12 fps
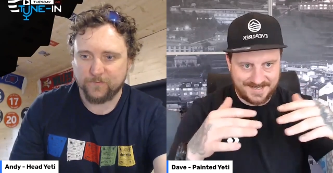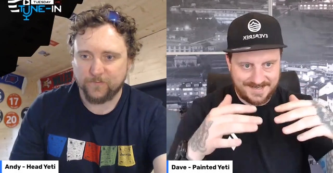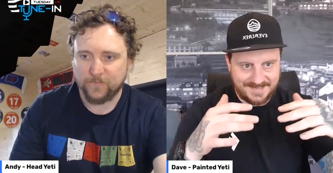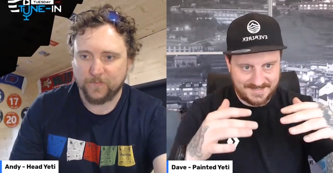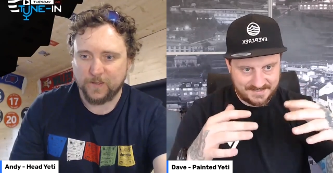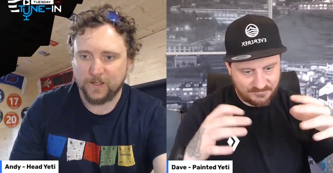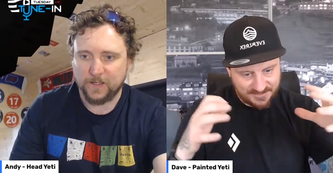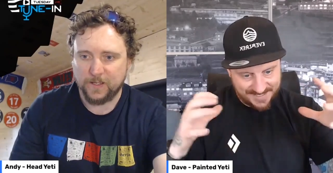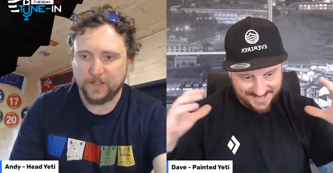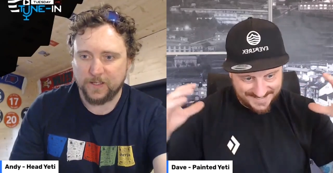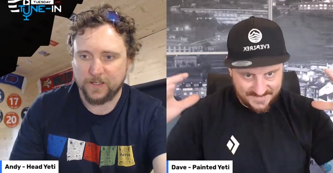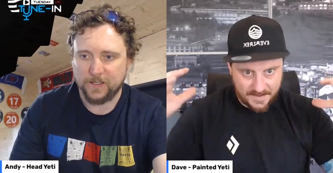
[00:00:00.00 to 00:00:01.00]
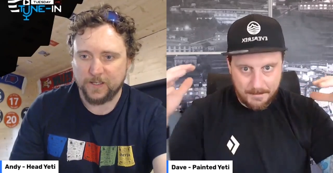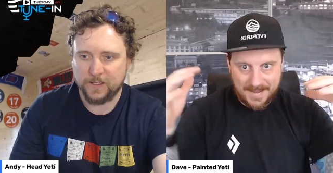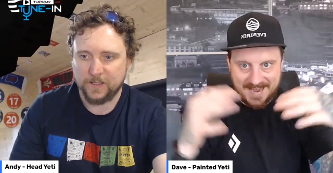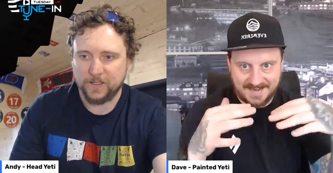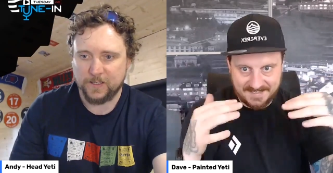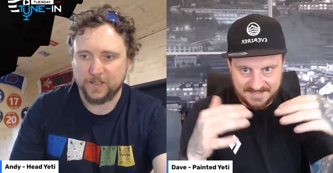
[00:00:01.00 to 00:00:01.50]
Speaker 1: heat is retained in the
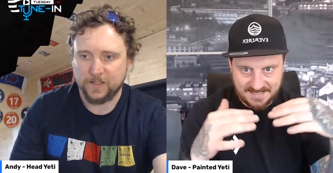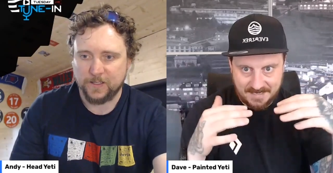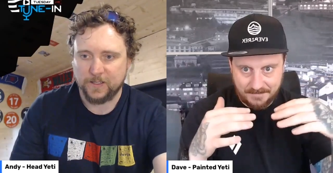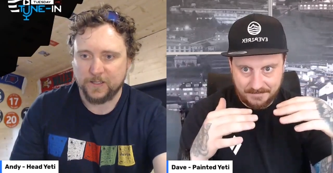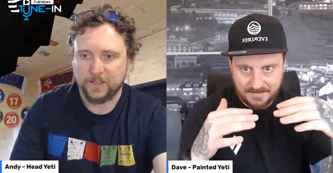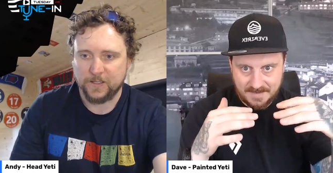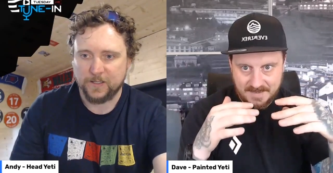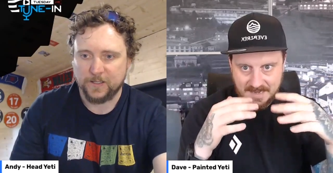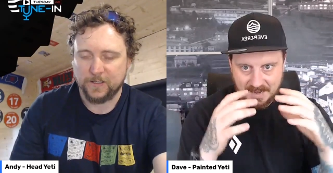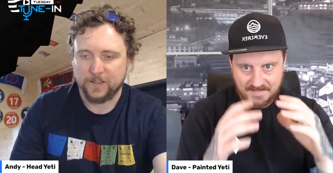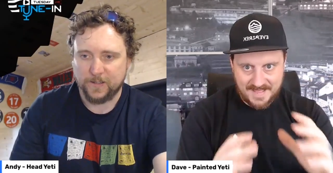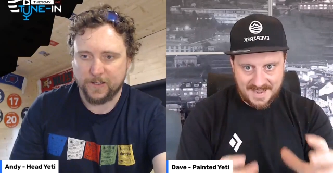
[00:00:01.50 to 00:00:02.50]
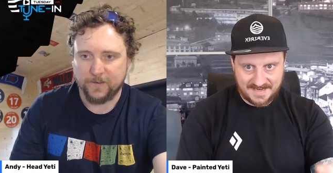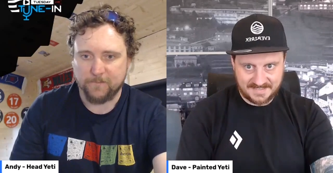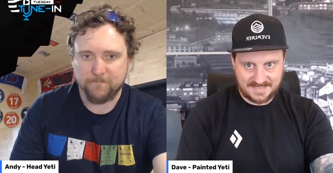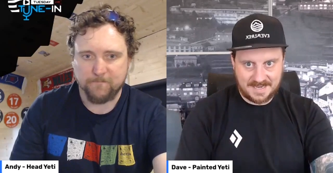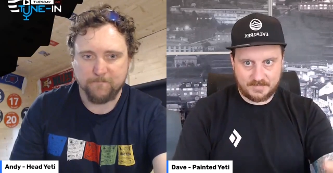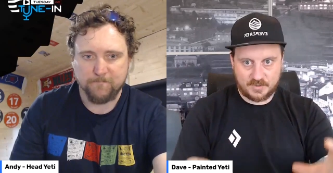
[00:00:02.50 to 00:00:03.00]
bag itself, and that yeah.
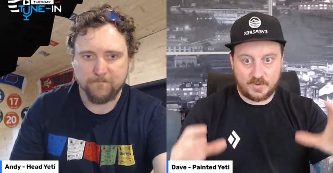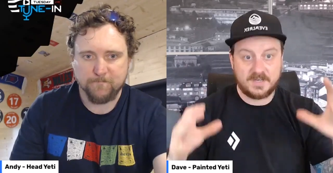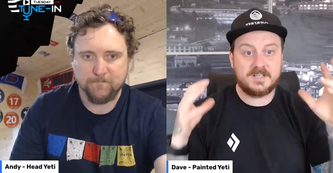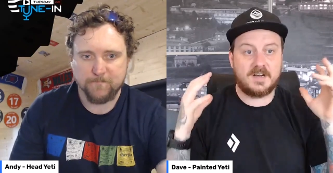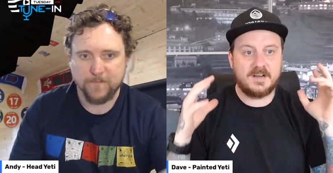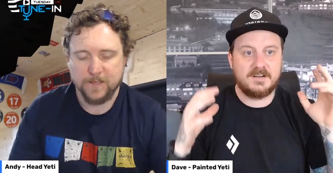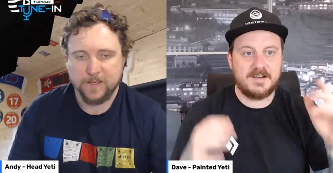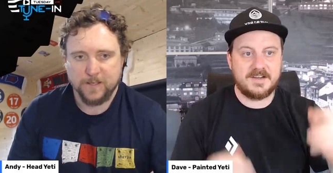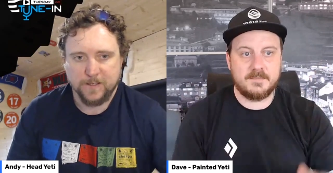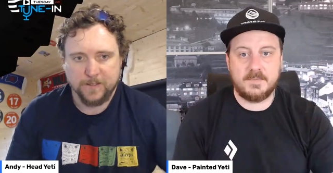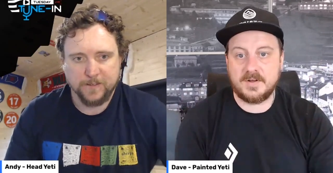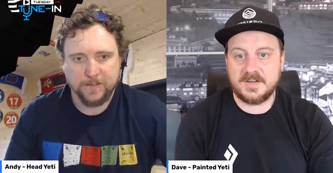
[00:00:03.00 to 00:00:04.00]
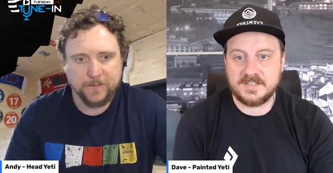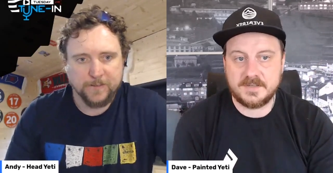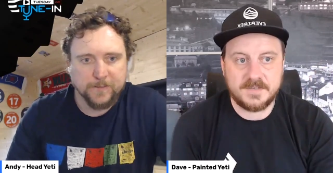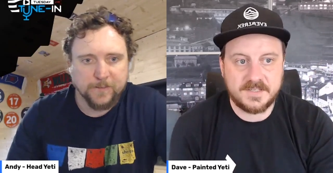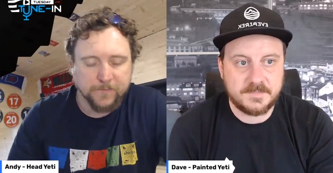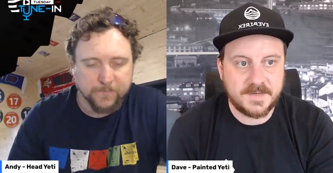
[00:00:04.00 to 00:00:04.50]
is quite tight around your body,
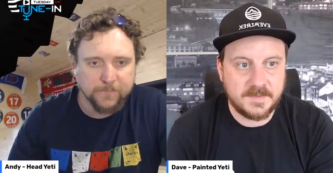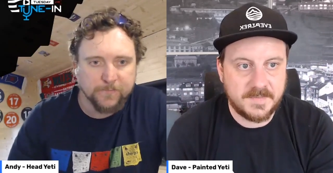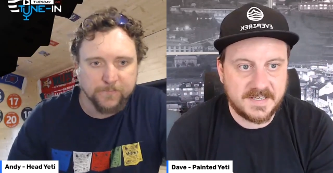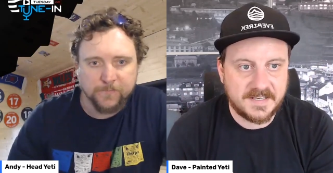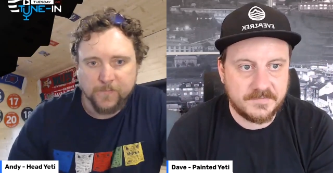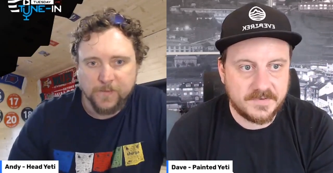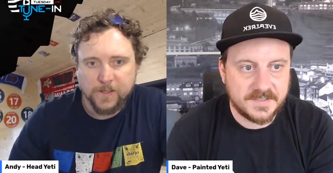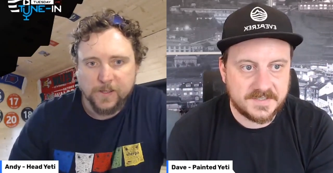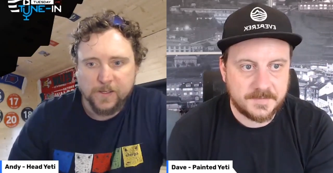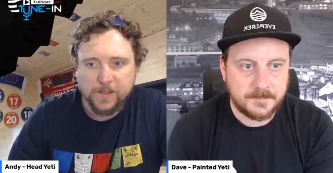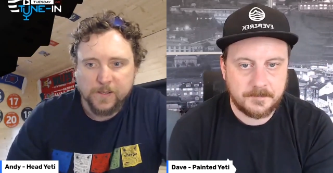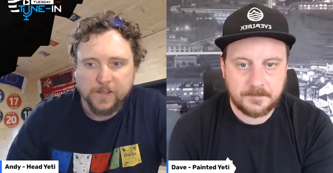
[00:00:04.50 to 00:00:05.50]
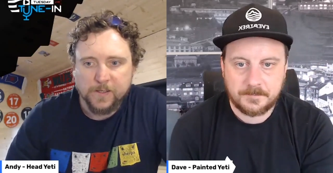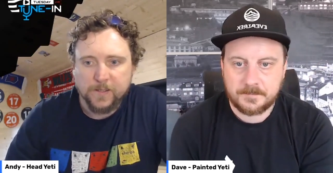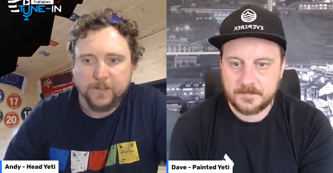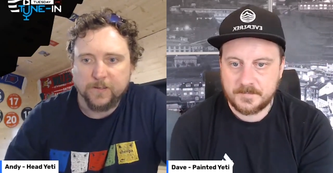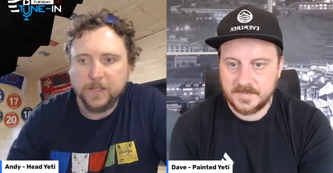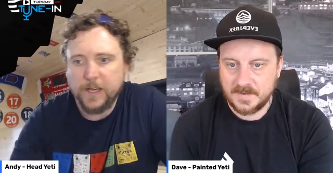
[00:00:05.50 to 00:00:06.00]
so it does make a big difference.
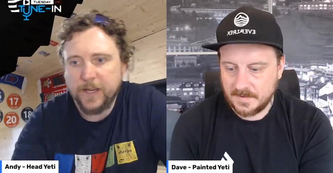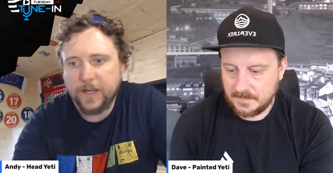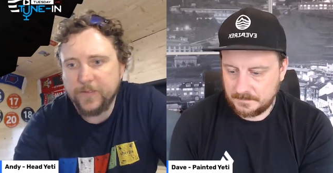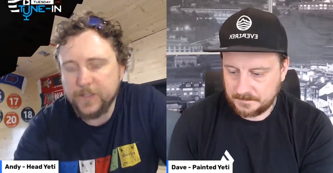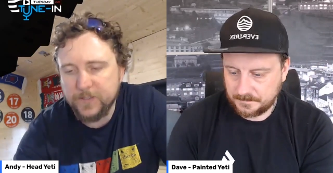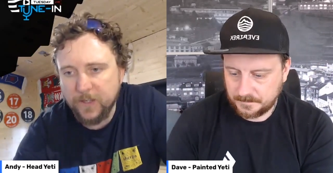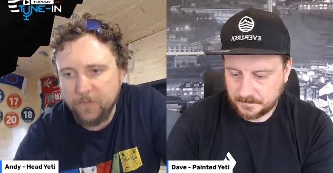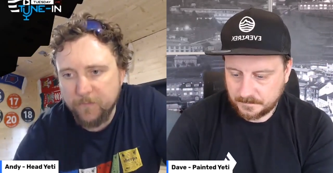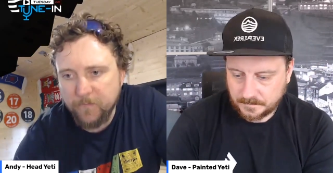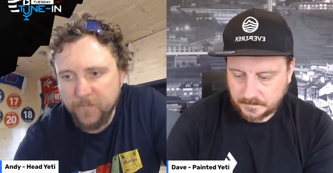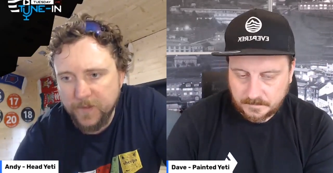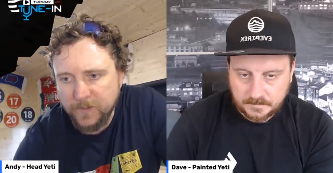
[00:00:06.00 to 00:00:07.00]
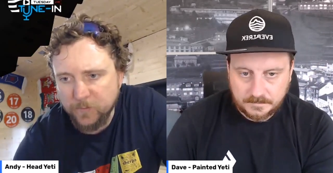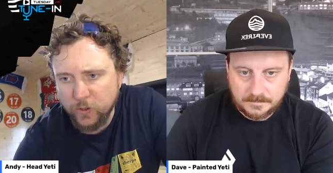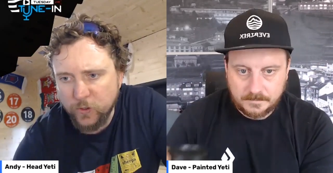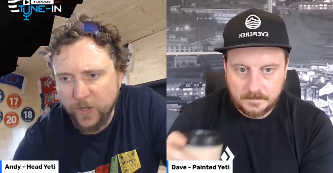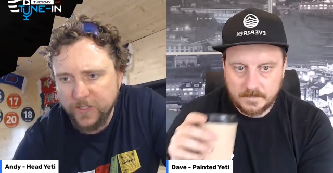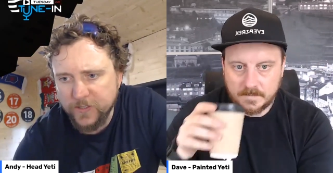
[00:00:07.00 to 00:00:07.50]
Speaker 2: Yeah, and there's um there's some
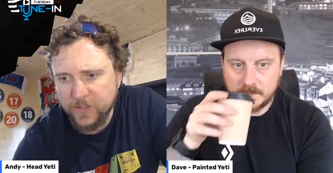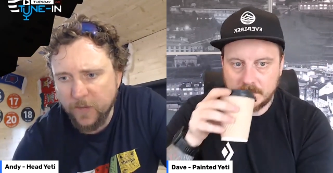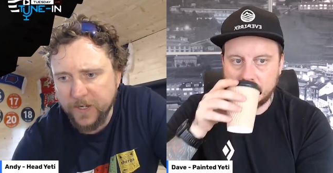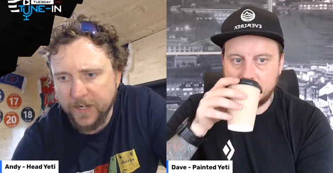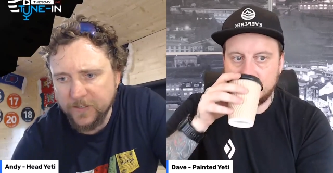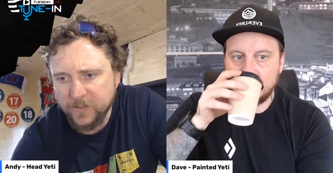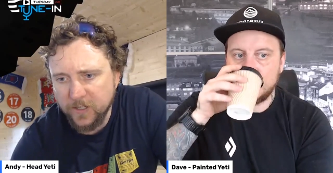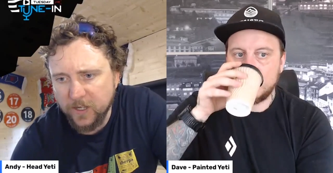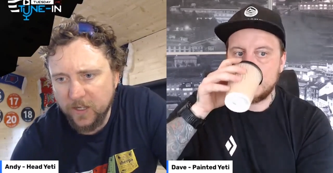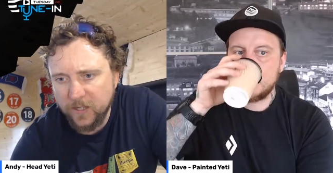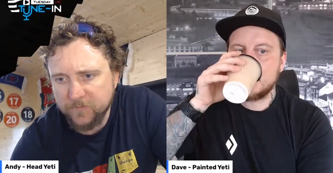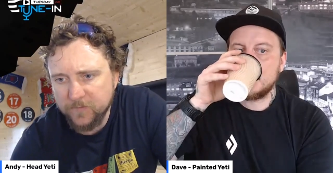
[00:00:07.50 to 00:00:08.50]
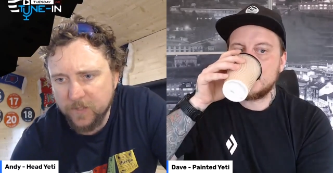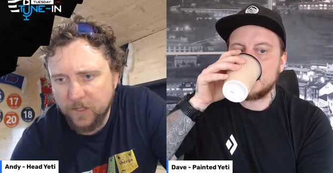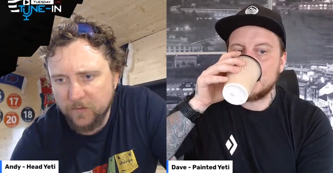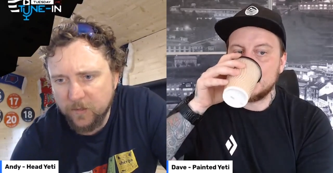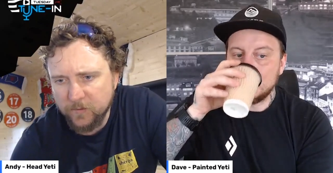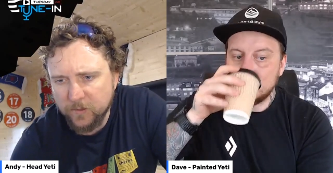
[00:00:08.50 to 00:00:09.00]
good questions coming in actually. I'll, I'll,
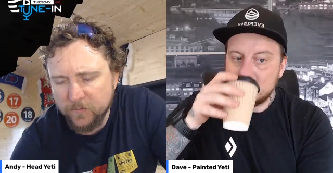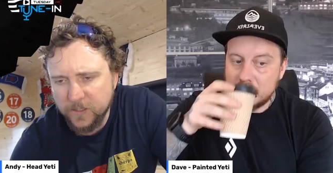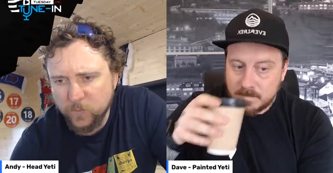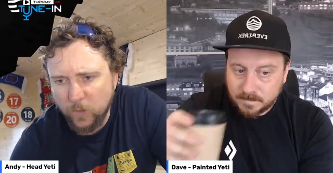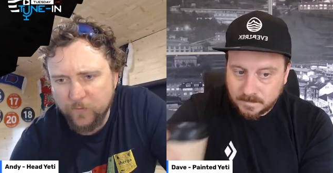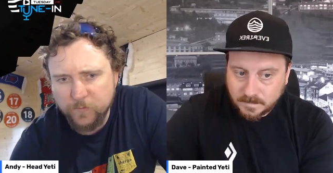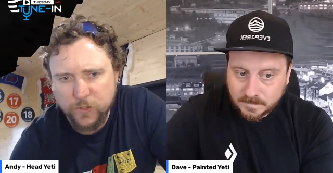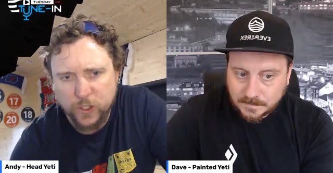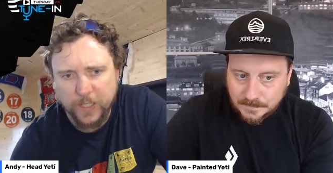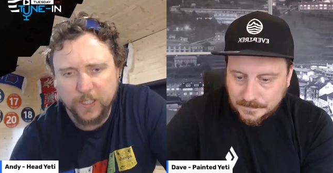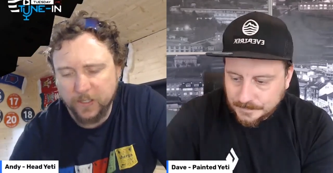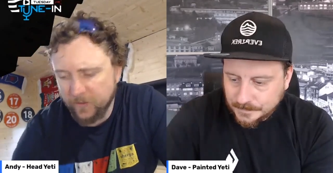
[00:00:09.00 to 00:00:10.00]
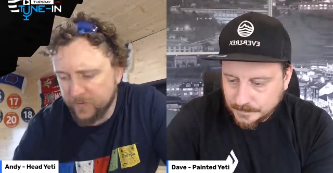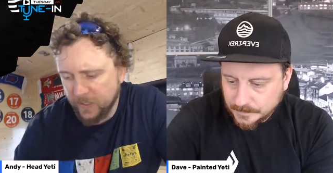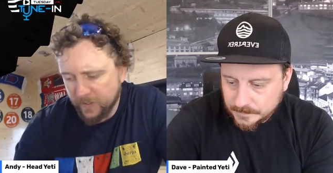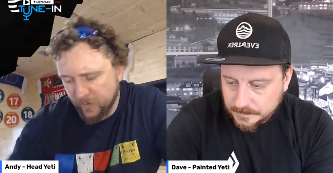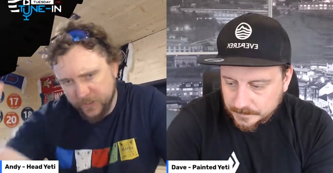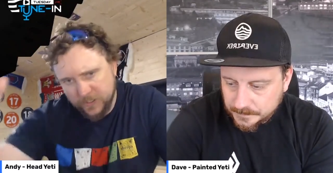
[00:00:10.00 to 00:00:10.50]
I'll there's one from Jill.
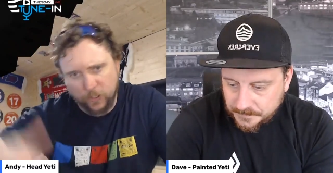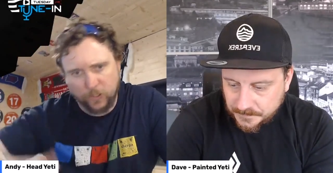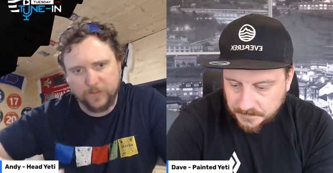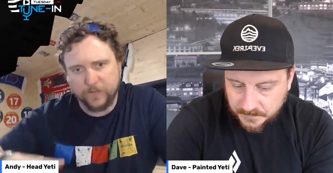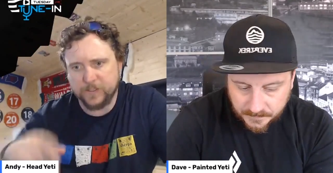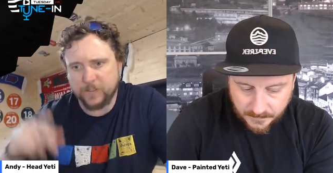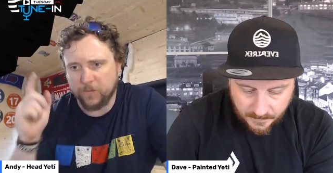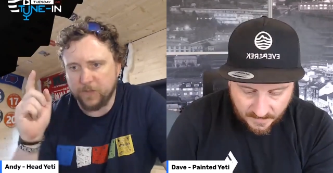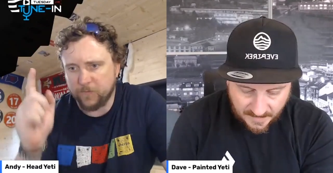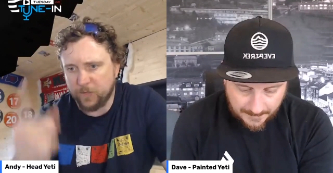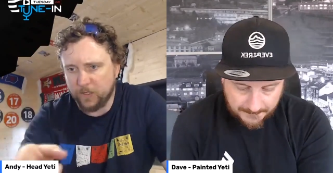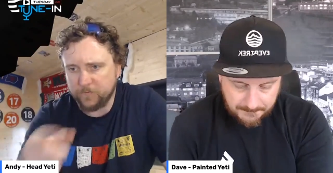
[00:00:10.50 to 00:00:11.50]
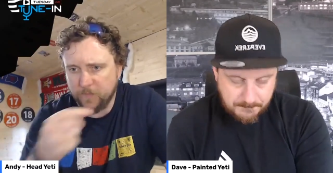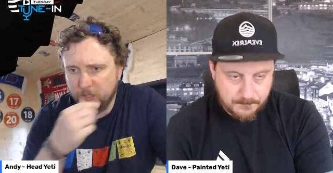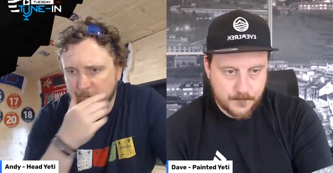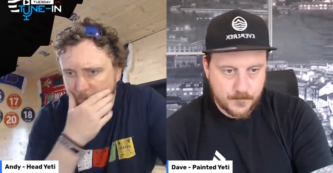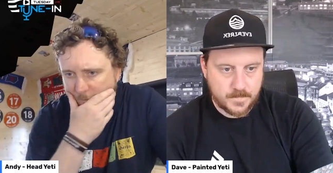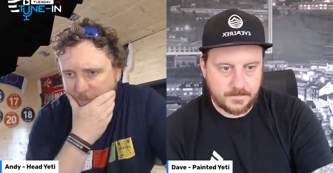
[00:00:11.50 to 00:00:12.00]
Obviously, I know there's a lot of others coming, but I'll I'll,